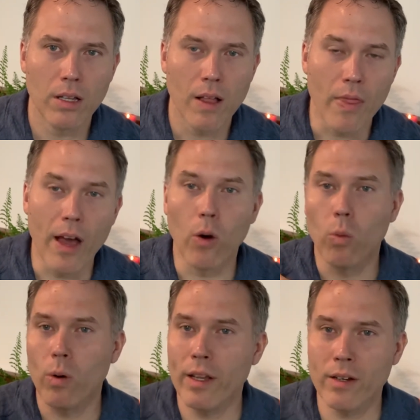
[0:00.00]
Now,
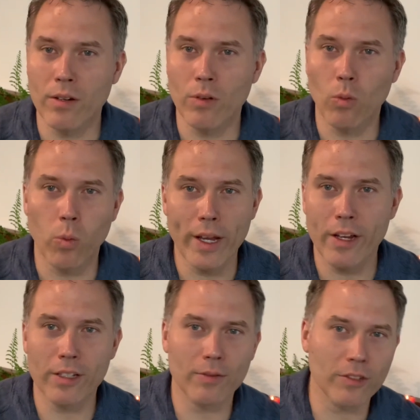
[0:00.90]
when
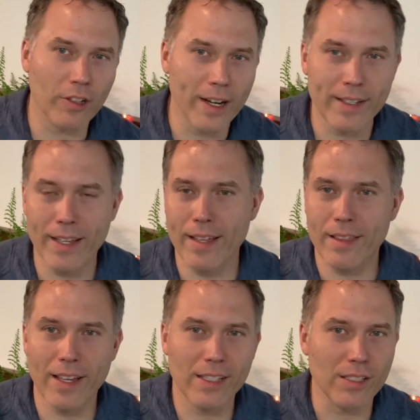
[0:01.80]
we critique
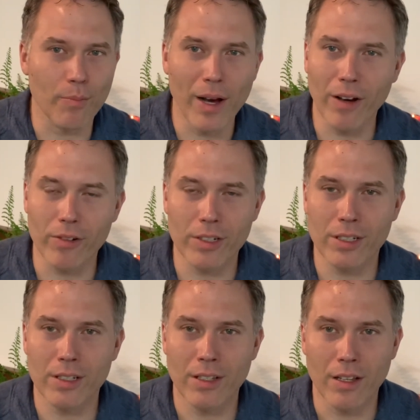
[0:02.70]
things about
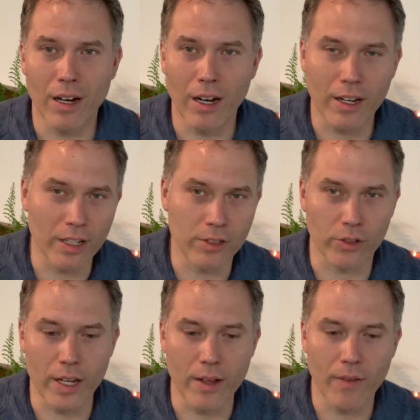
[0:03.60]
a
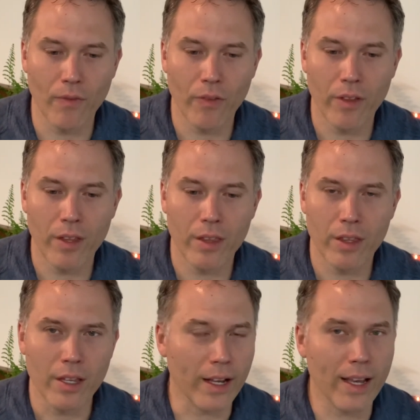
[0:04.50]
country,
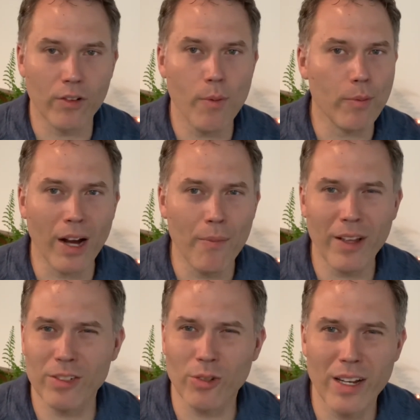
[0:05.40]
again, remember, I'm
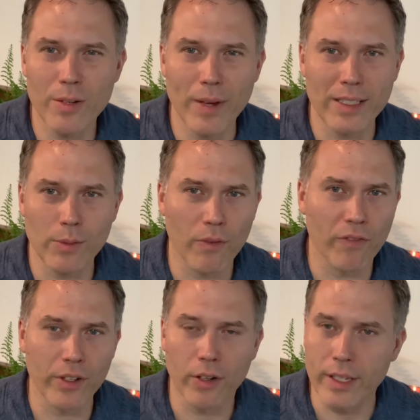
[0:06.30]
not trying to make someone
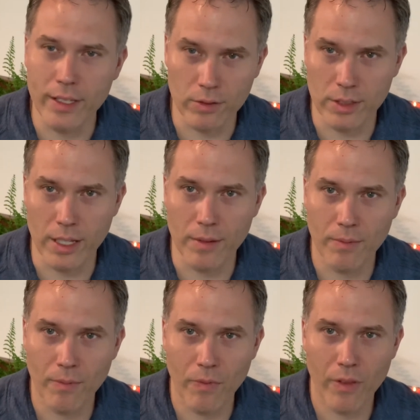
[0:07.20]
feel guilty.
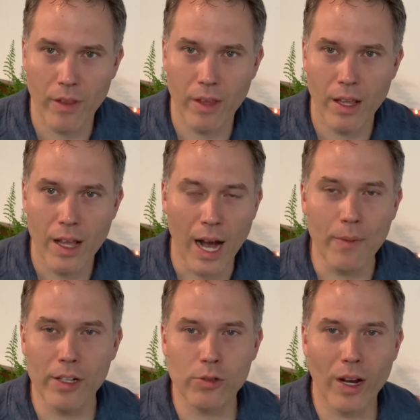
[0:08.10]
I'm
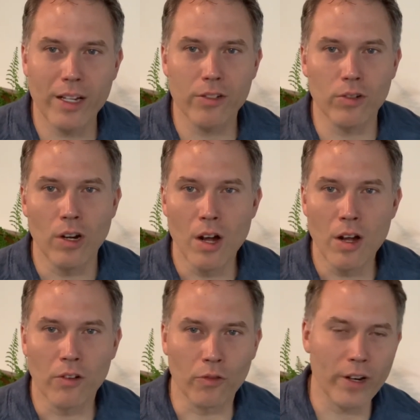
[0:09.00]
not trying to
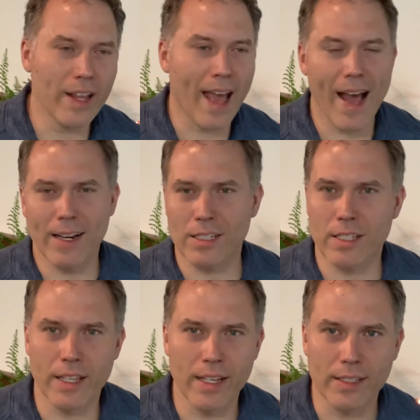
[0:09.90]
rehash
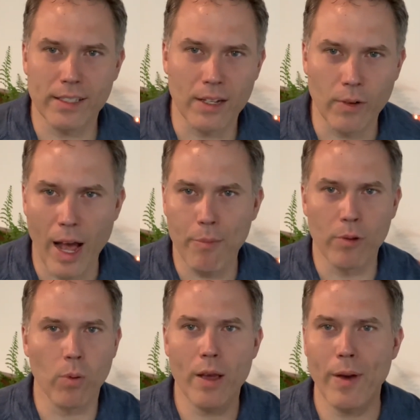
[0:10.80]
things that happened
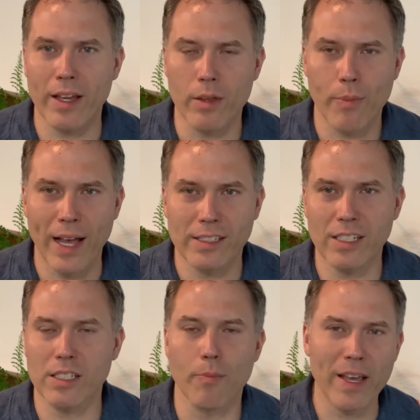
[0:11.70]
way back in the past
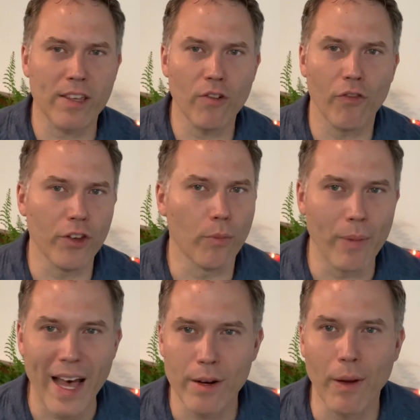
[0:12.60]
just to make you feel
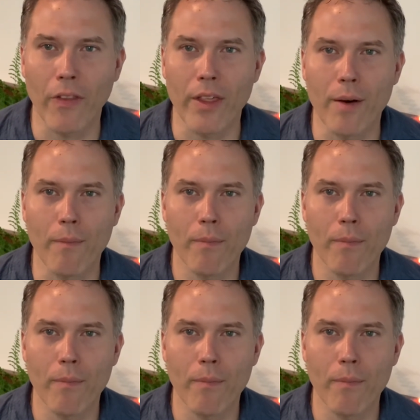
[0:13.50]
bad about them.